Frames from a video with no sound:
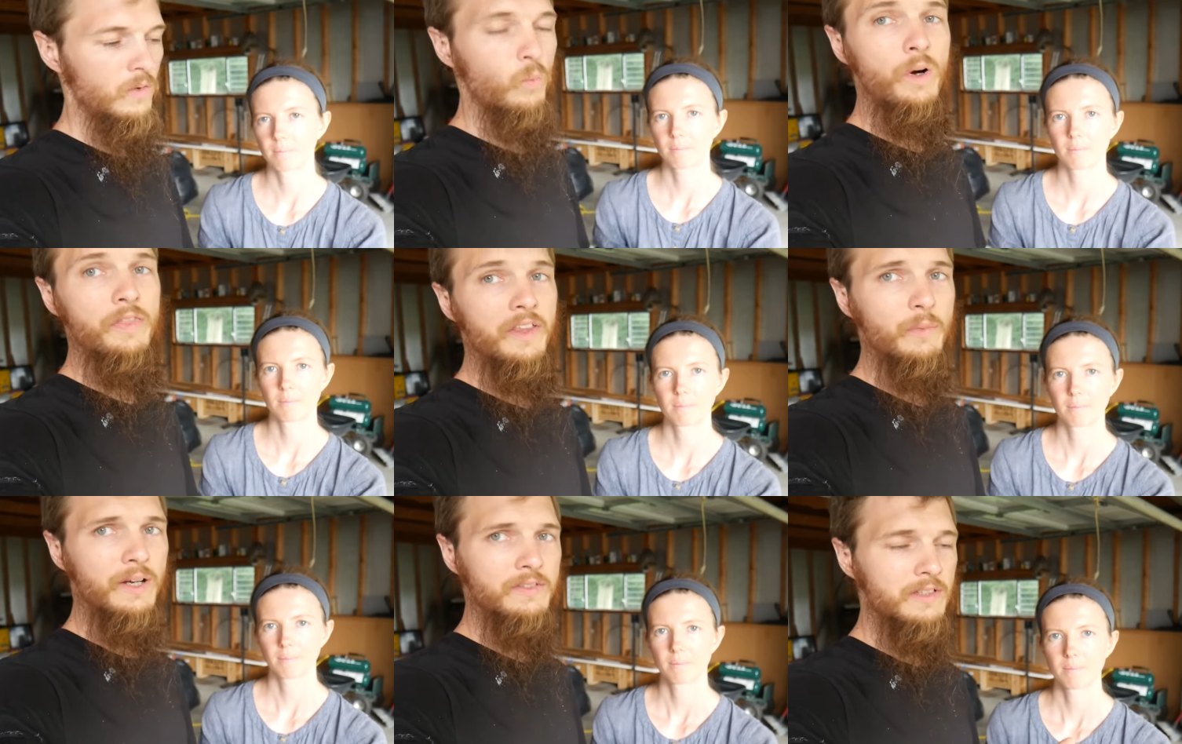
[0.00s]
Speaker 1: One
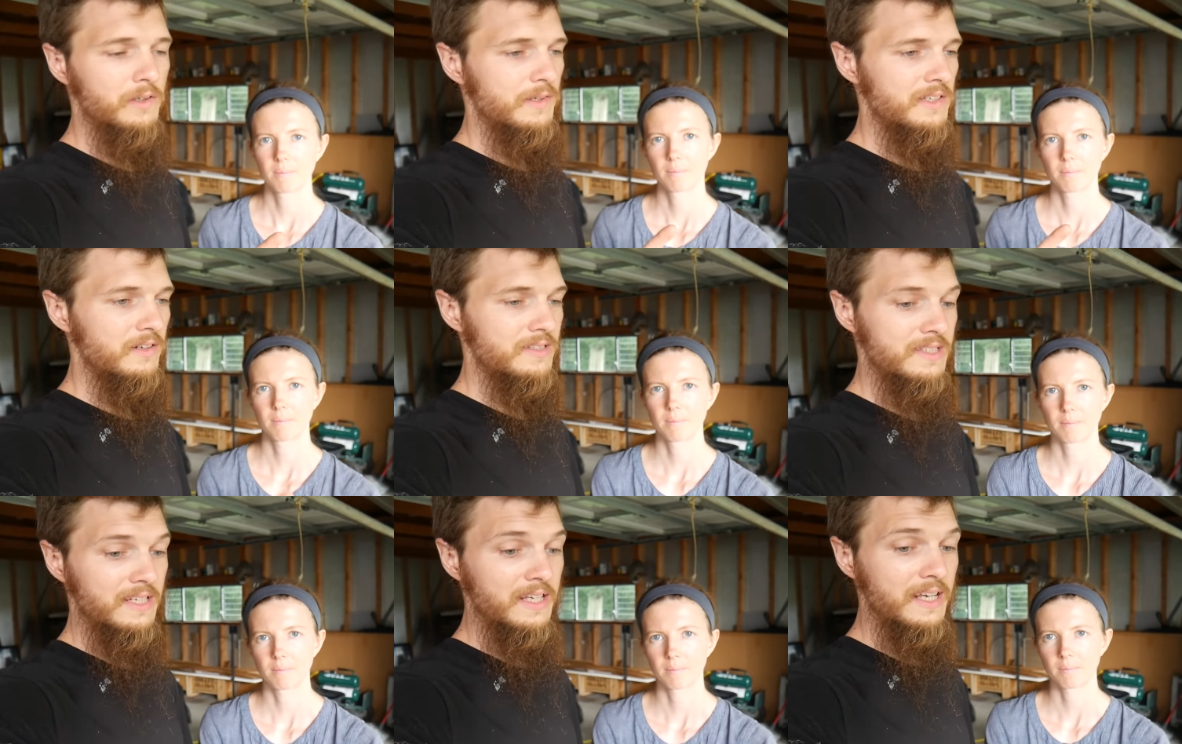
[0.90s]
thing we have to do is
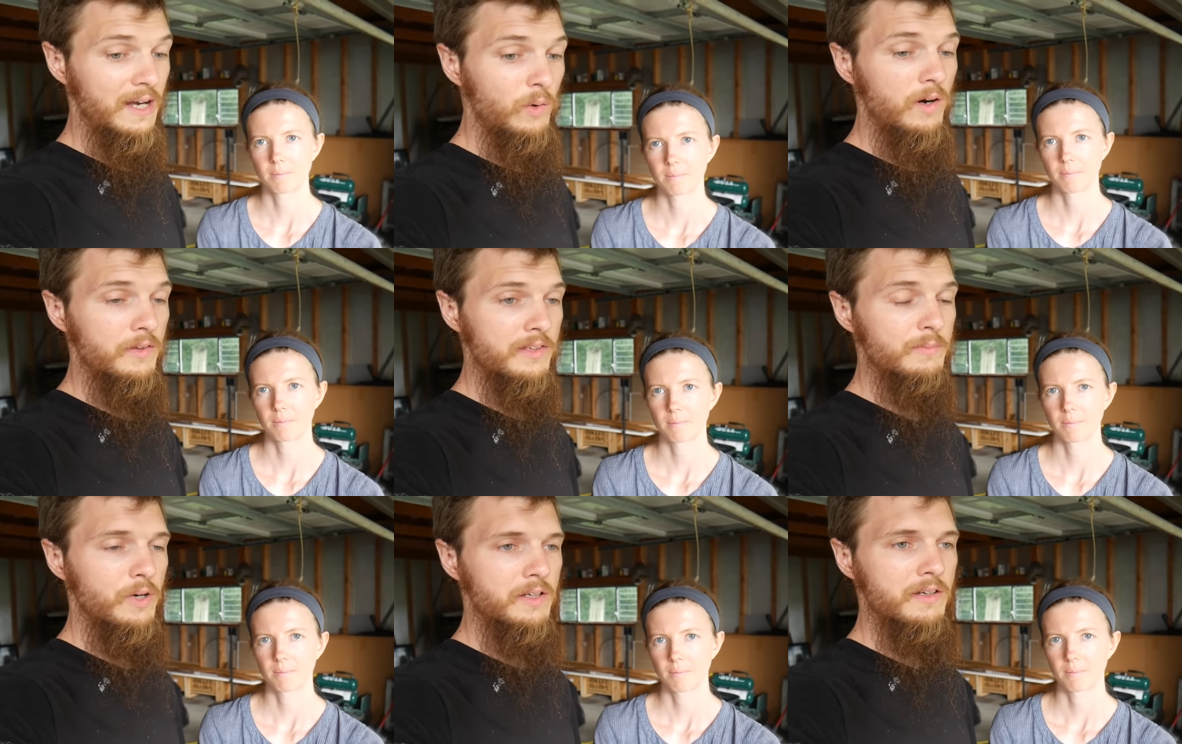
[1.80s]
start digging out all
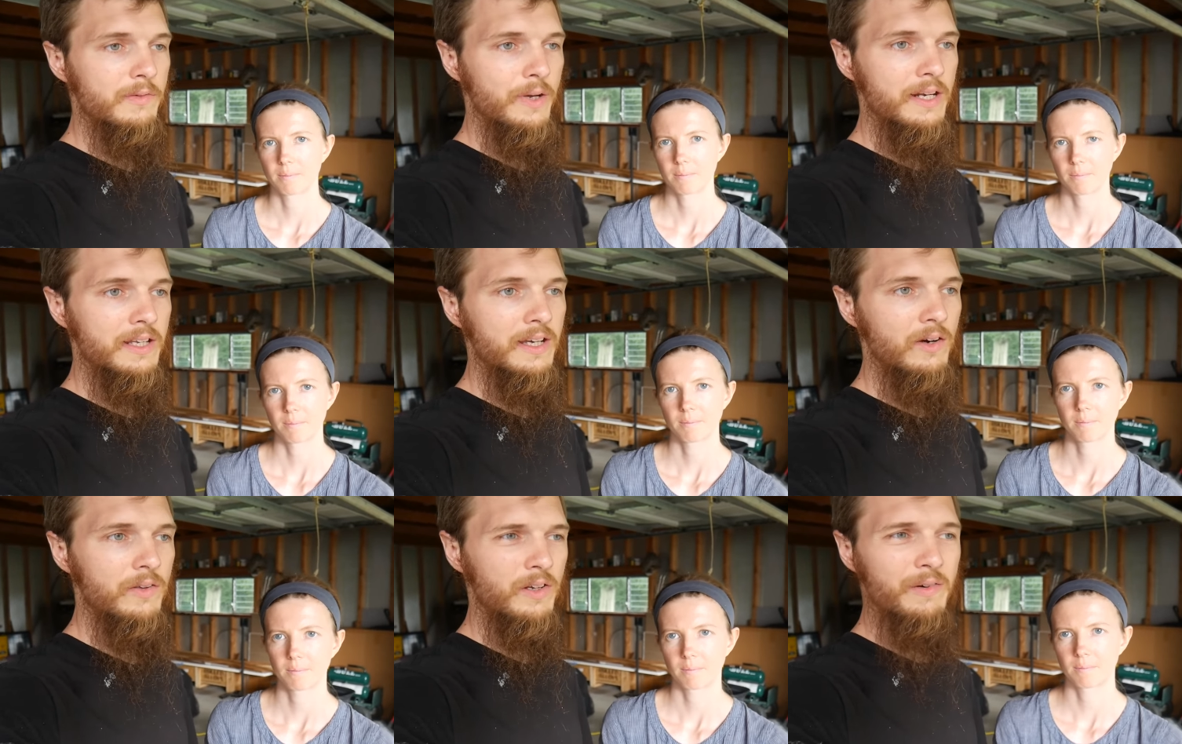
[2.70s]
this mud because we got to
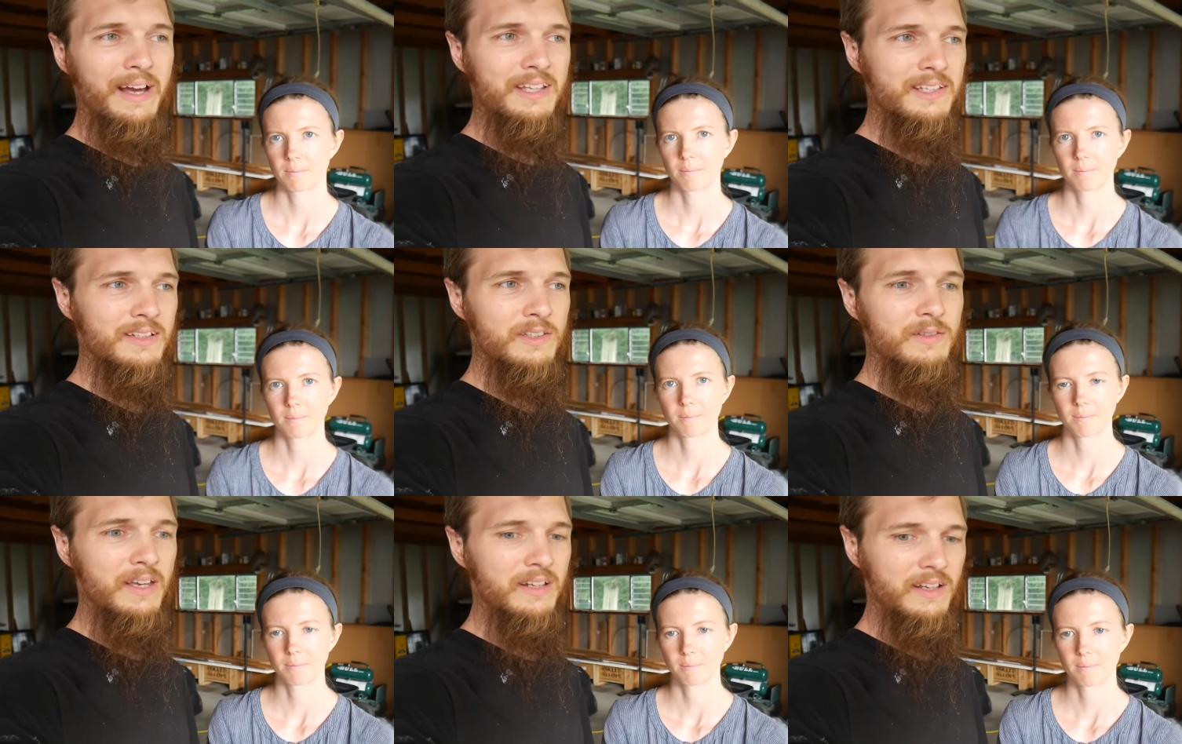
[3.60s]
get all the grass and
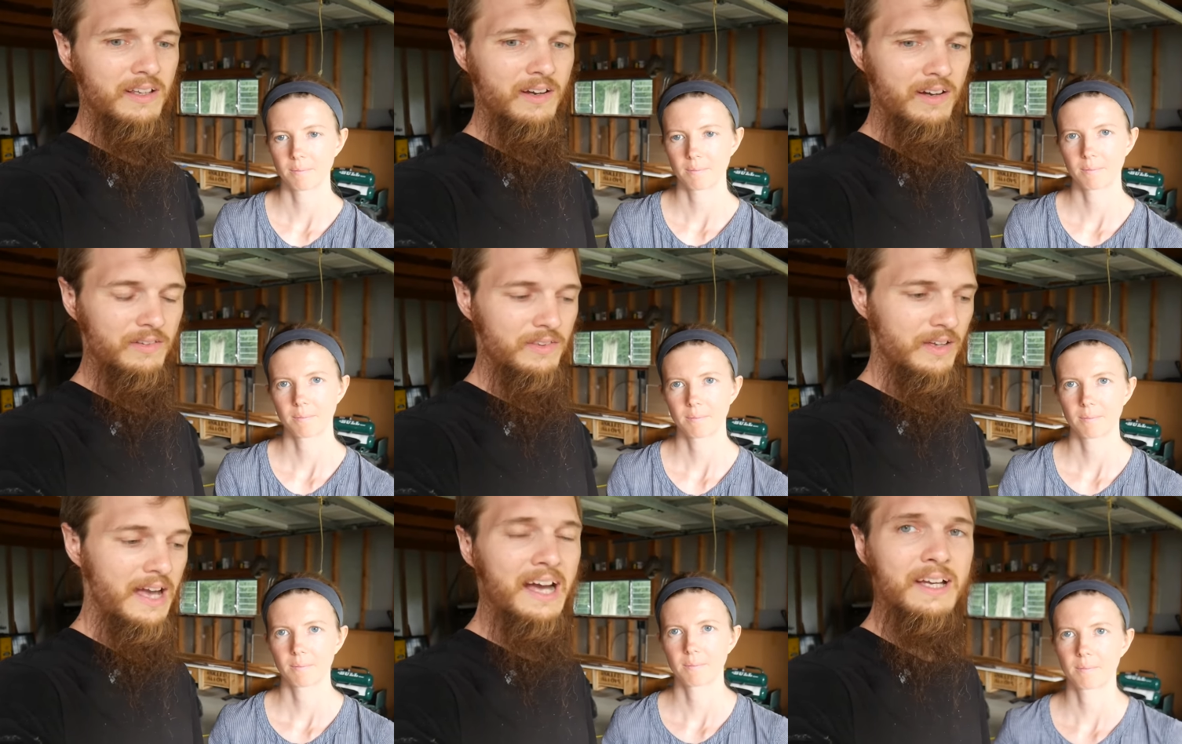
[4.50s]

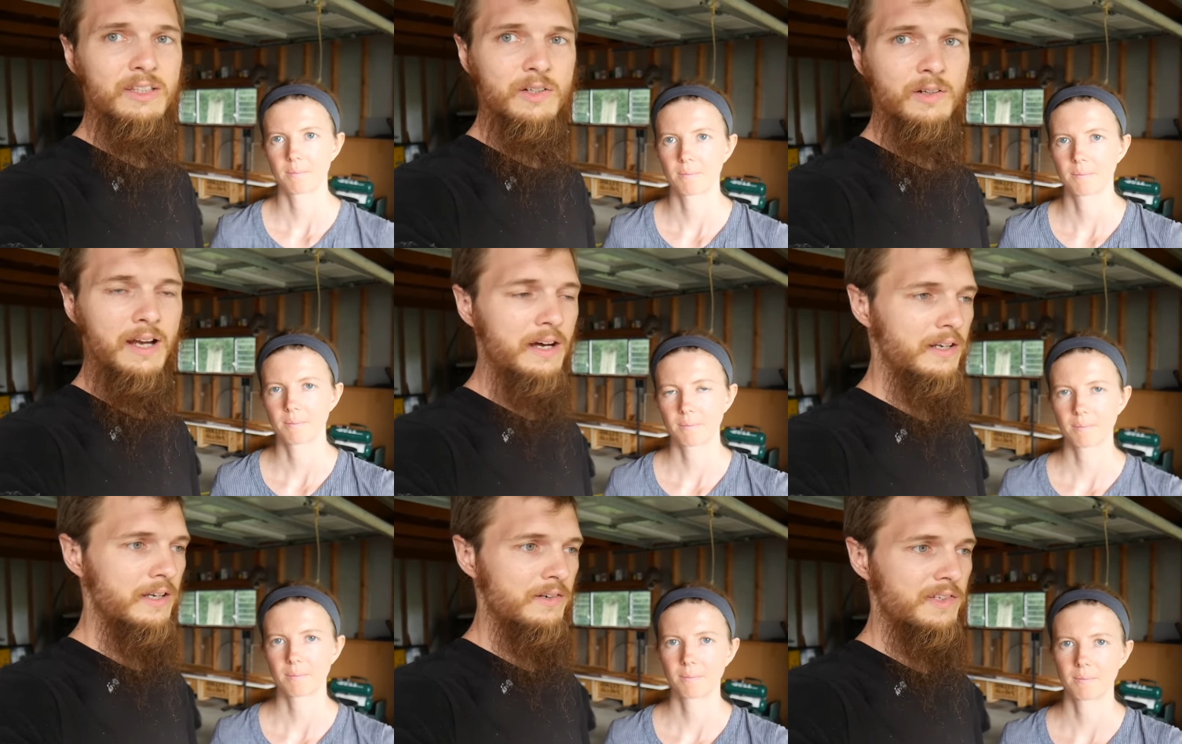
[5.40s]
the high dirt
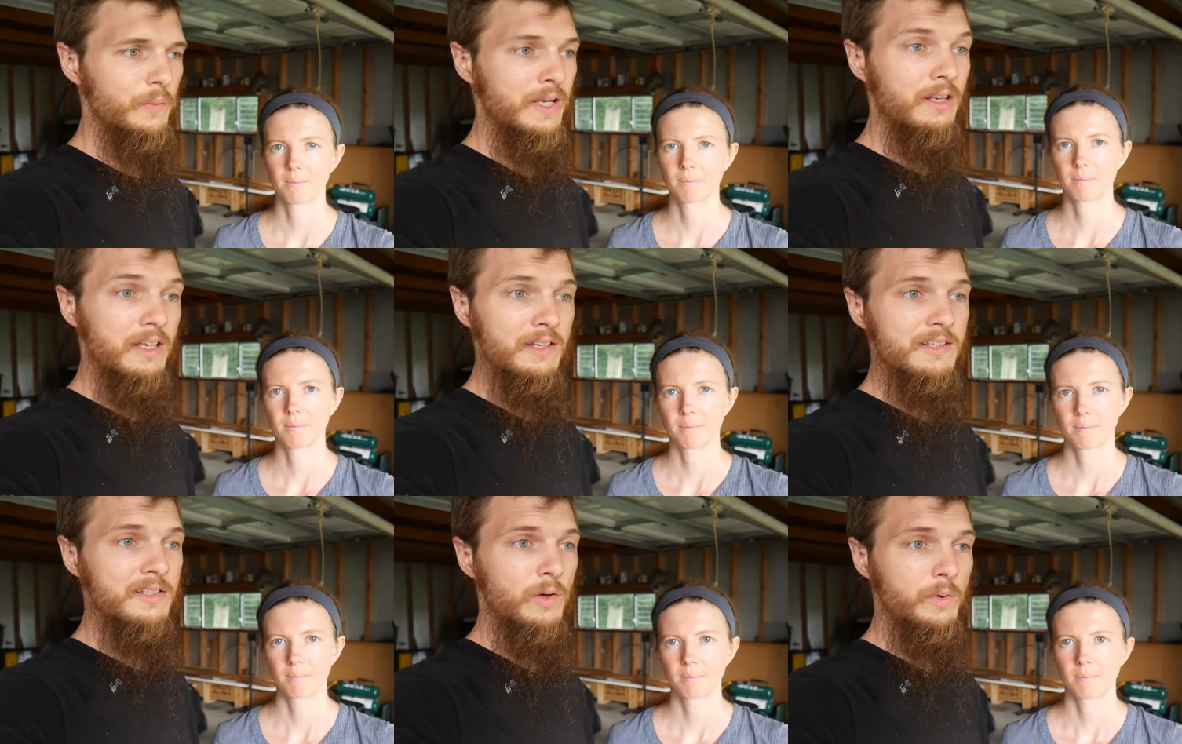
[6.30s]
out of here so we can
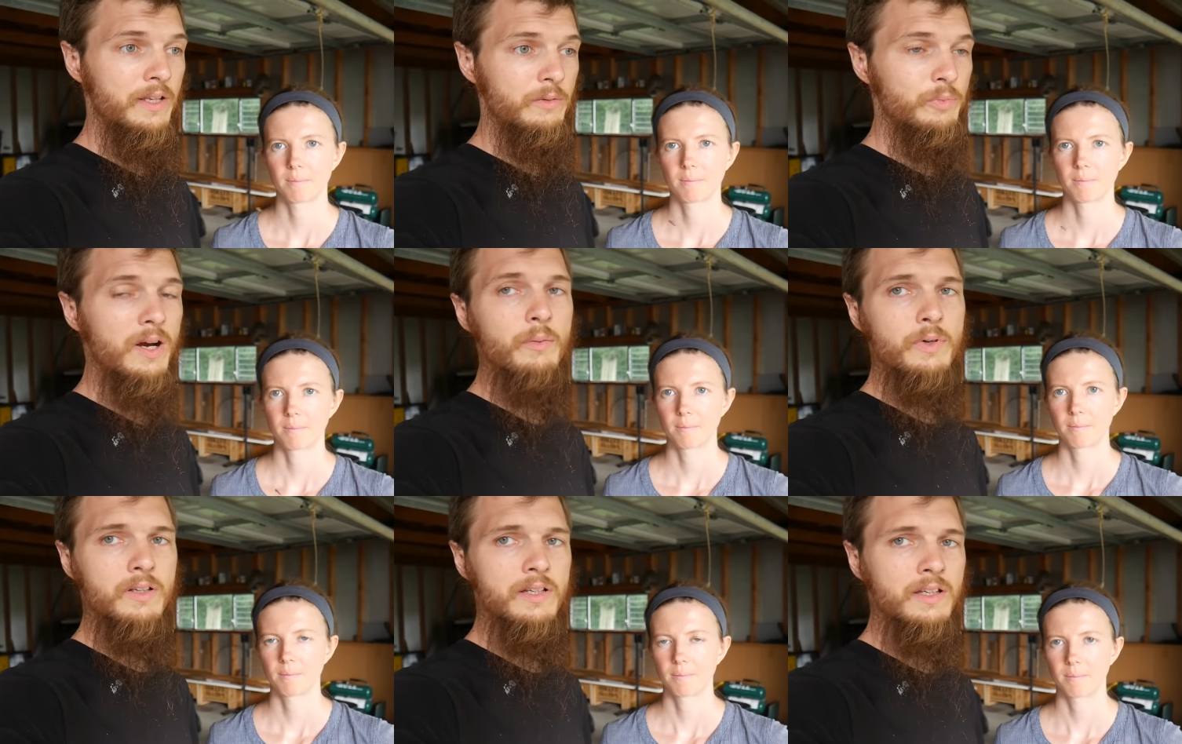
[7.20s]
get stone in
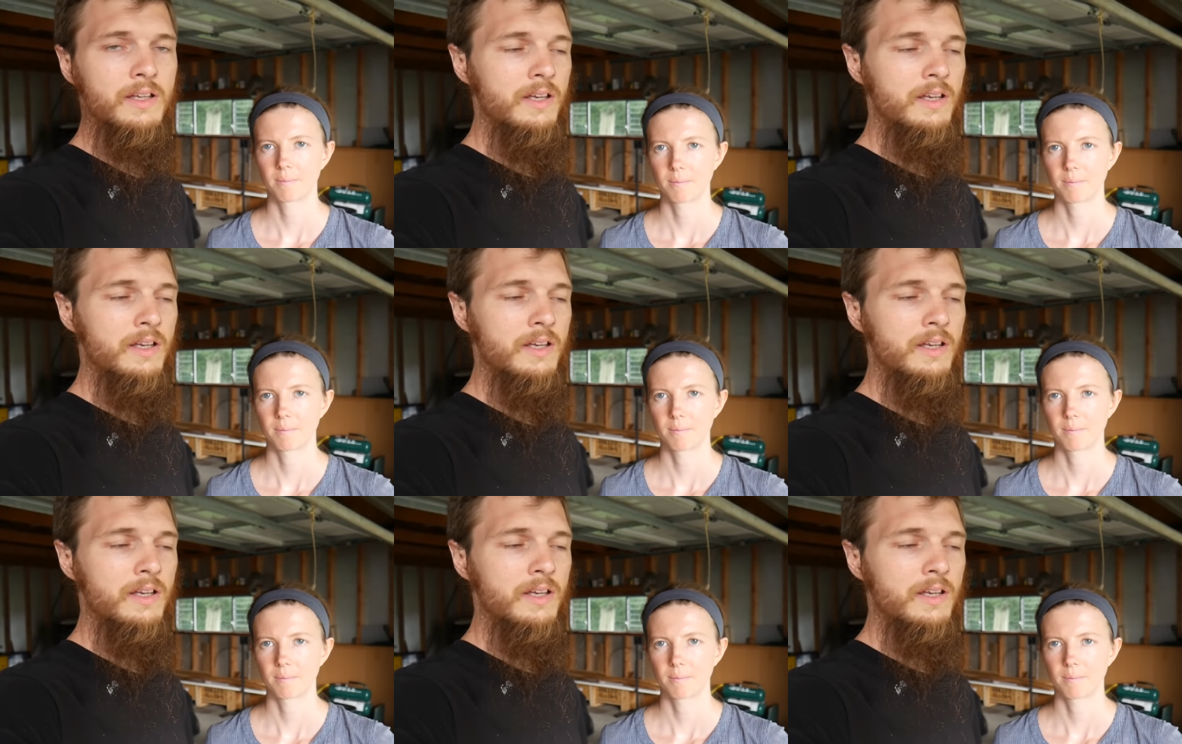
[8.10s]
properly.